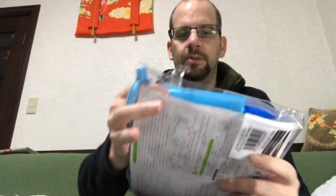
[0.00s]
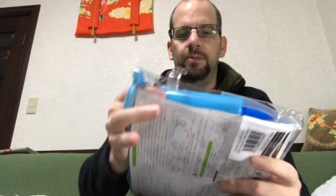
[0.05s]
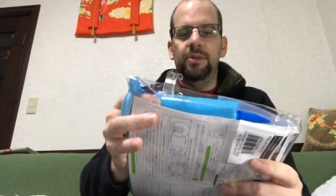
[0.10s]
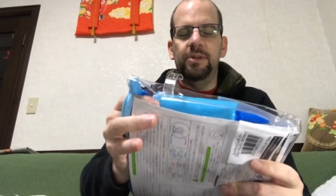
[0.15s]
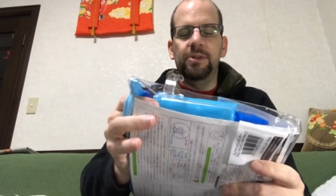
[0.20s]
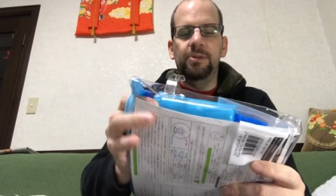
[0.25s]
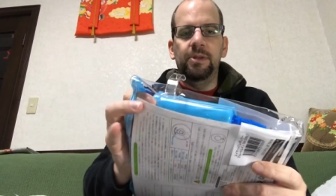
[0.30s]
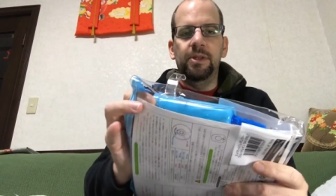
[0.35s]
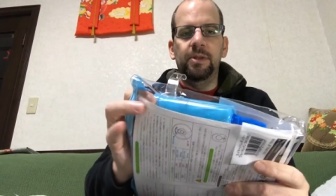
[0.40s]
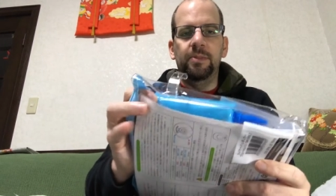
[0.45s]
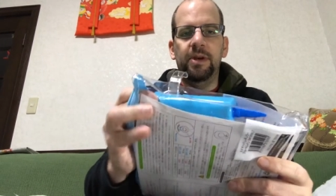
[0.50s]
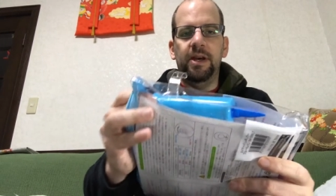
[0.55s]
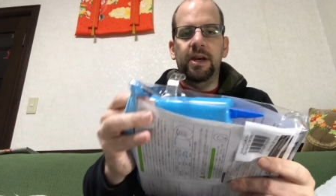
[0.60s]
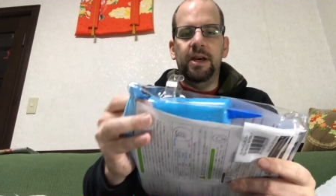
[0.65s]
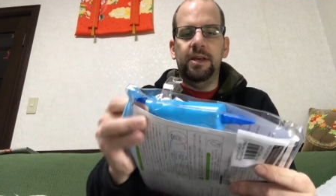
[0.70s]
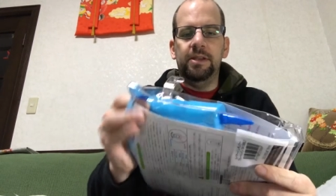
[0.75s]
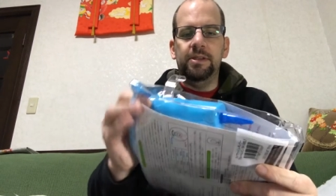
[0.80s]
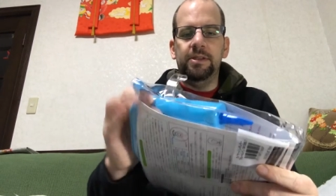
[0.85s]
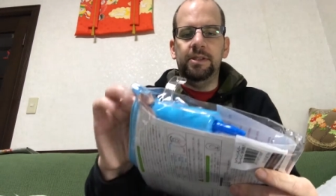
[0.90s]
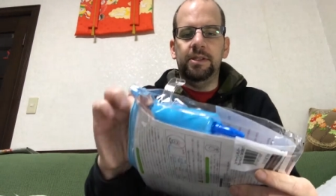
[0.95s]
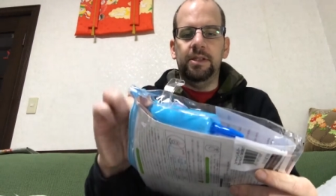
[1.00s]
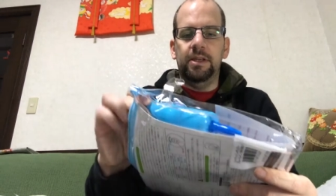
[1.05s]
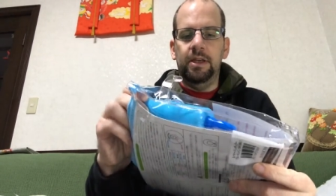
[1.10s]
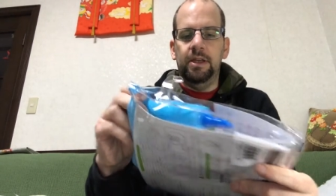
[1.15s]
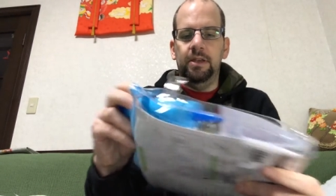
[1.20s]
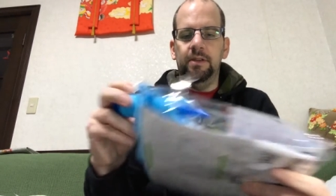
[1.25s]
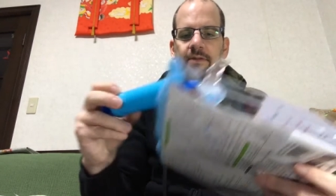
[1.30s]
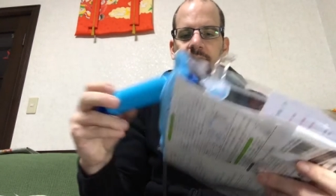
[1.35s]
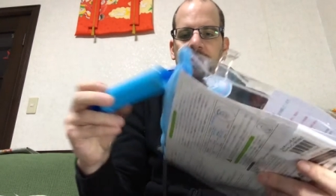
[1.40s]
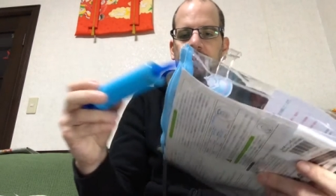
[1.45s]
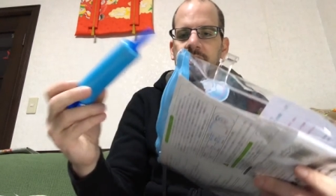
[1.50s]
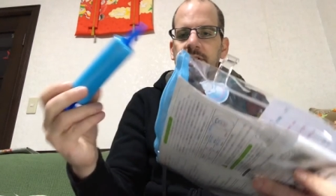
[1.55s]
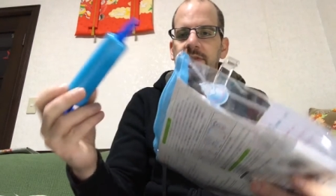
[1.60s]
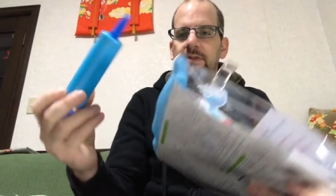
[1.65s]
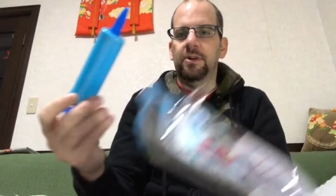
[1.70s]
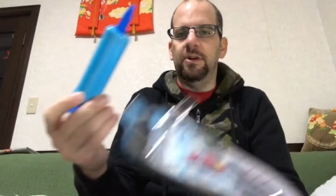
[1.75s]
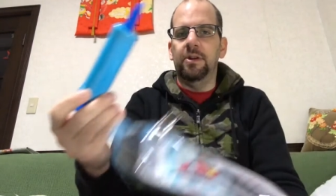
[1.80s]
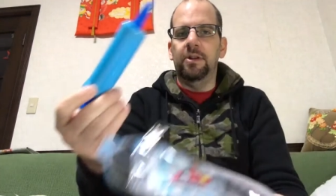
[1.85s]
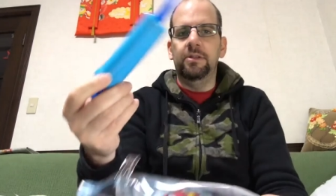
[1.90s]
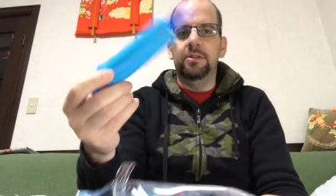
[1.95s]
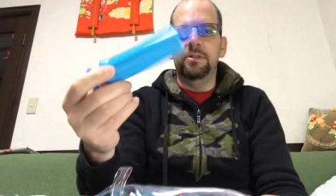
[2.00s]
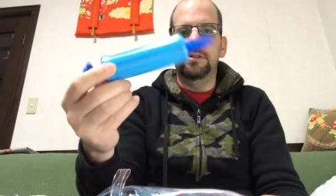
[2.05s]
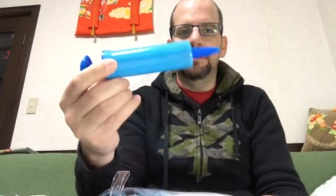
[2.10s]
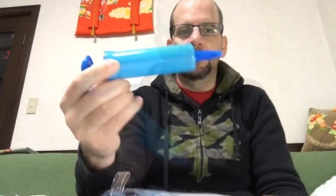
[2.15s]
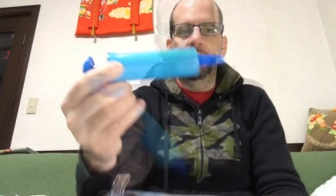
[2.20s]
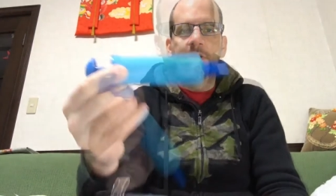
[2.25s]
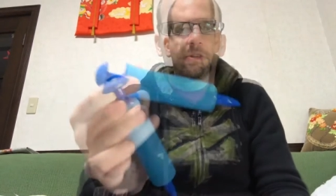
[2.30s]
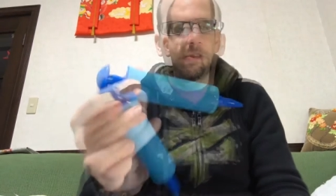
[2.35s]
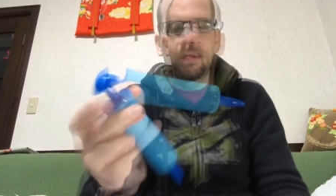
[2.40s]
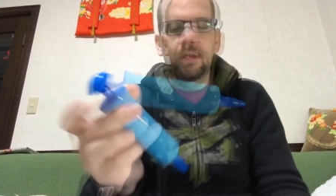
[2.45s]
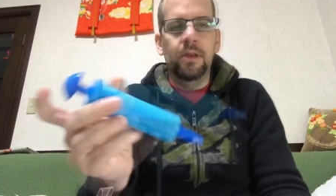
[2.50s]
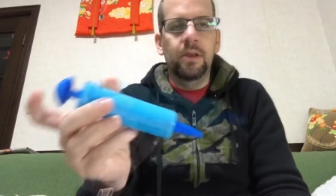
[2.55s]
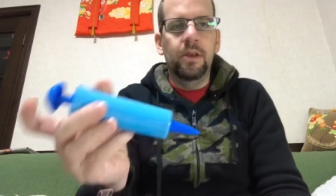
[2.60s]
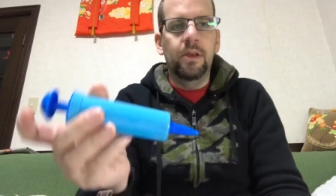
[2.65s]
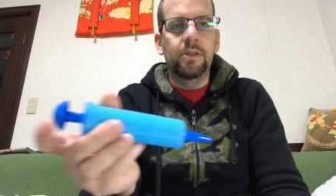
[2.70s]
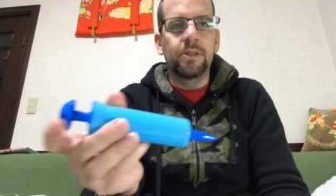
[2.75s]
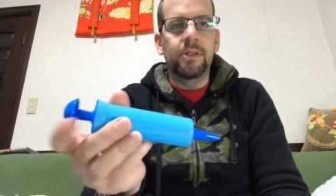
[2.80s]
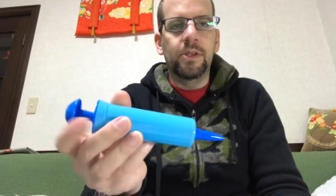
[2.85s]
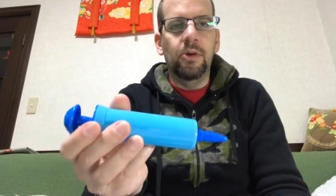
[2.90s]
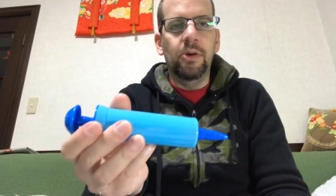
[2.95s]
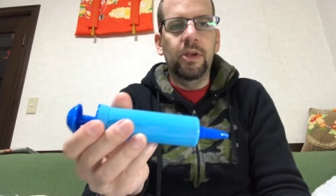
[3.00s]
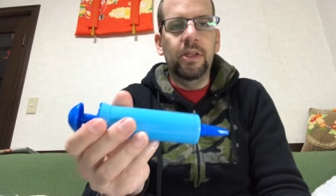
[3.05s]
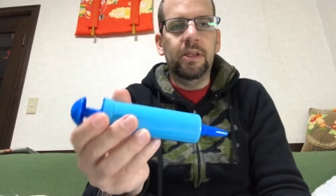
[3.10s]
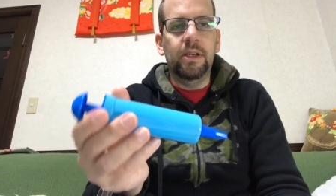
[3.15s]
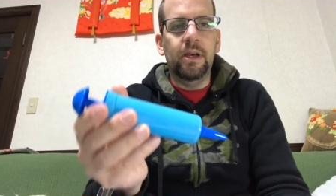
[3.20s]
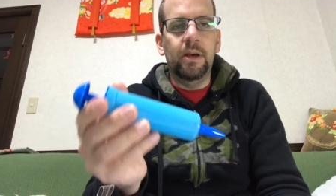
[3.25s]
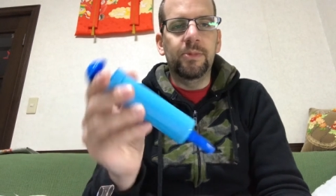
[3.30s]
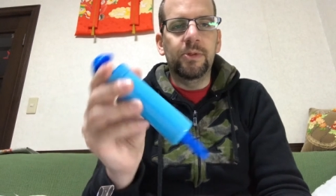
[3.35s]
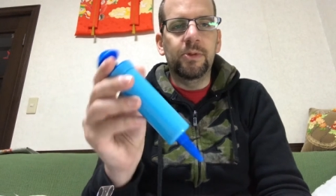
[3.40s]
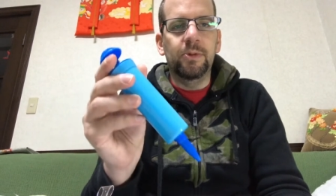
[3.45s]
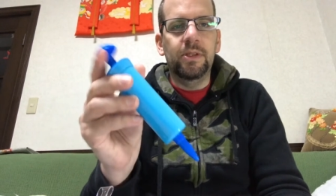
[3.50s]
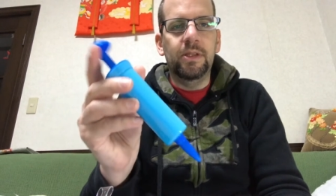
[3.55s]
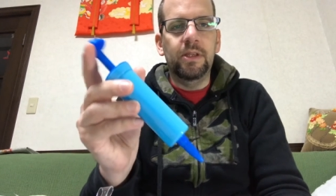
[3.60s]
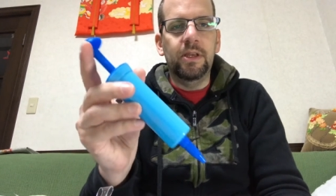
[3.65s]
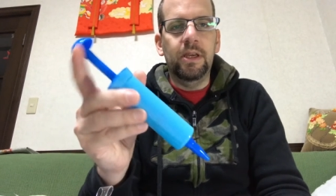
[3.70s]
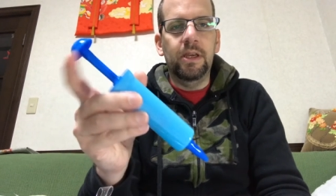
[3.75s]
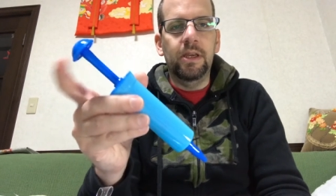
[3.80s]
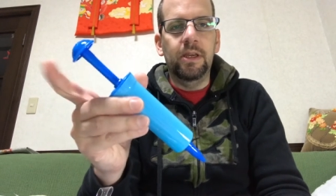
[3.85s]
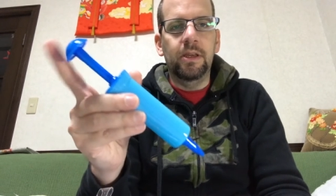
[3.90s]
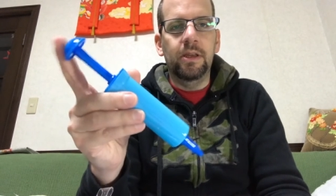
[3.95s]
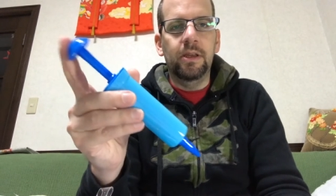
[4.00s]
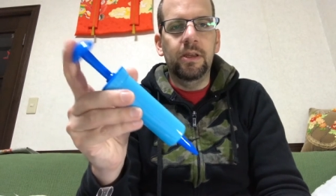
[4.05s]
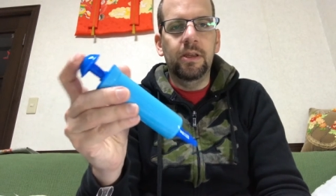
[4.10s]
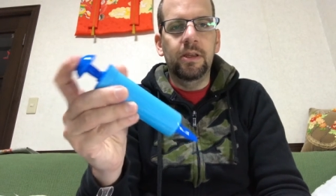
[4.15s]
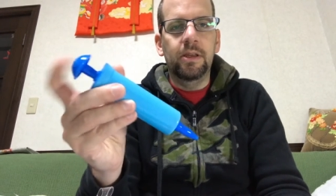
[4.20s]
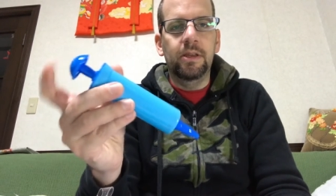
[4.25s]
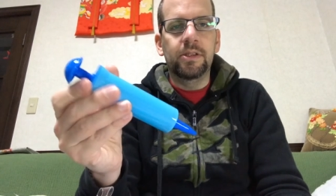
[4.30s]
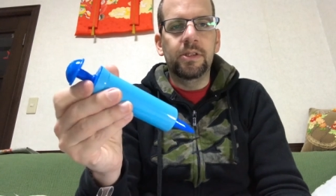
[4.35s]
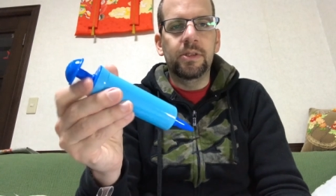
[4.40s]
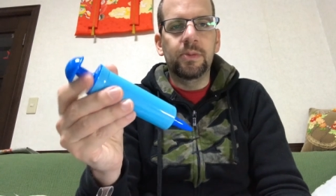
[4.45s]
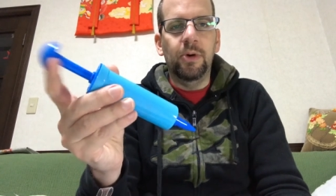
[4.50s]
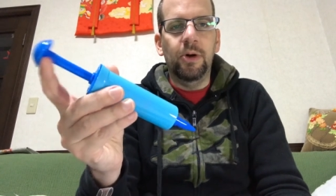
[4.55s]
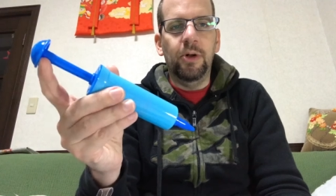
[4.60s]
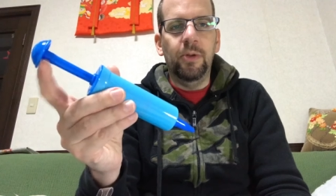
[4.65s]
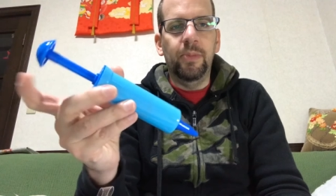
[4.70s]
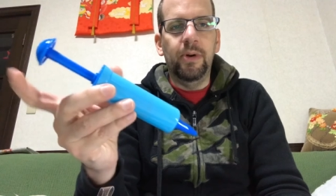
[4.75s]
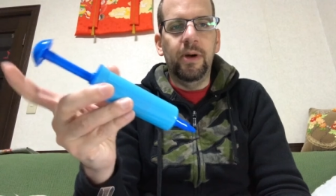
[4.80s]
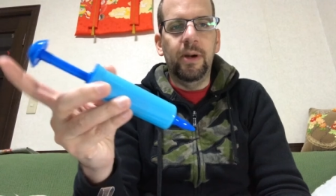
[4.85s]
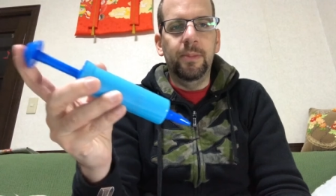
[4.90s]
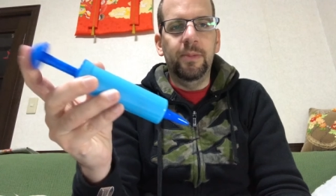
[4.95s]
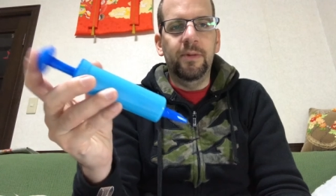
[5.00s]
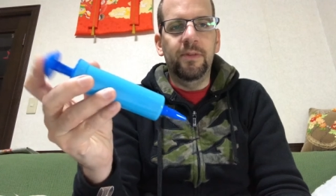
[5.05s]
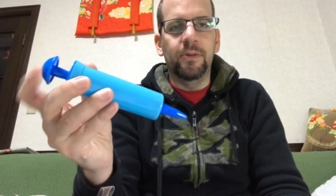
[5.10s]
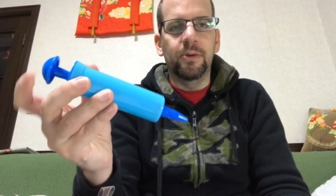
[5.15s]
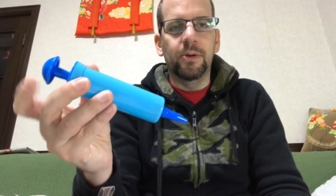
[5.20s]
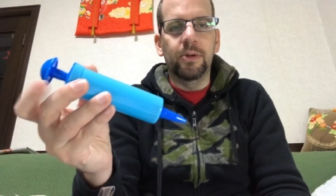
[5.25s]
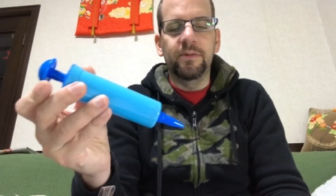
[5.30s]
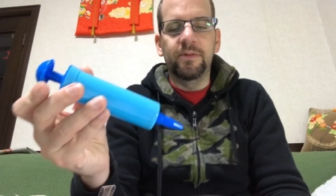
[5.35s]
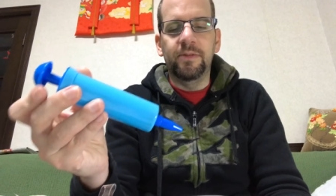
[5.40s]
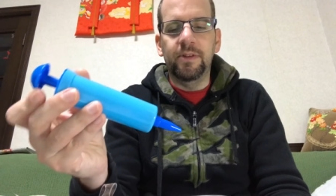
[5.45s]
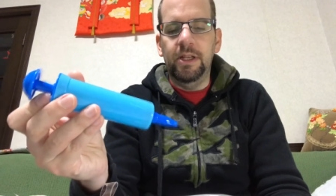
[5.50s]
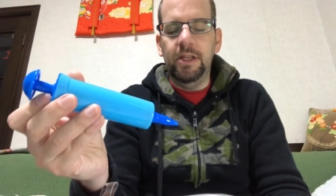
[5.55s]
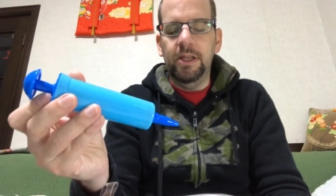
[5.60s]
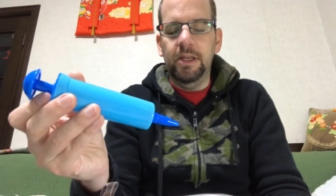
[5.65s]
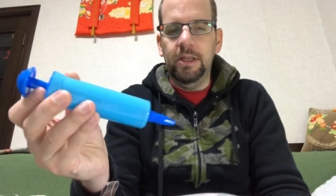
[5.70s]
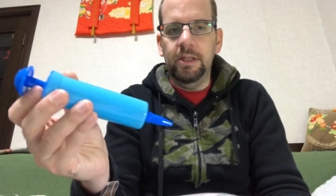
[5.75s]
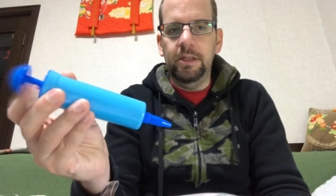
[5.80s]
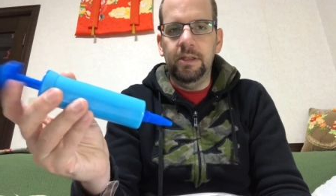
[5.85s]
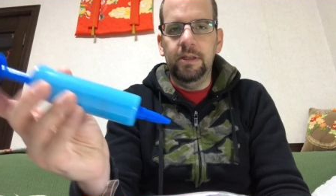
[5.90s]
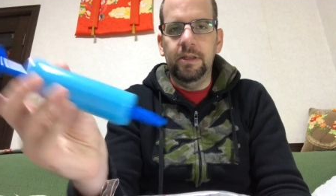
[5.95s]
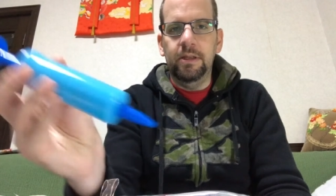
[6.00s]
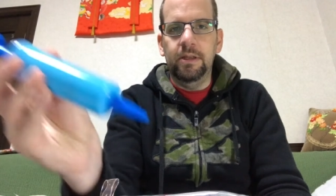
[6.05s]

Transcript: between baths. And first of all, so it comes with a small pump for inflating it.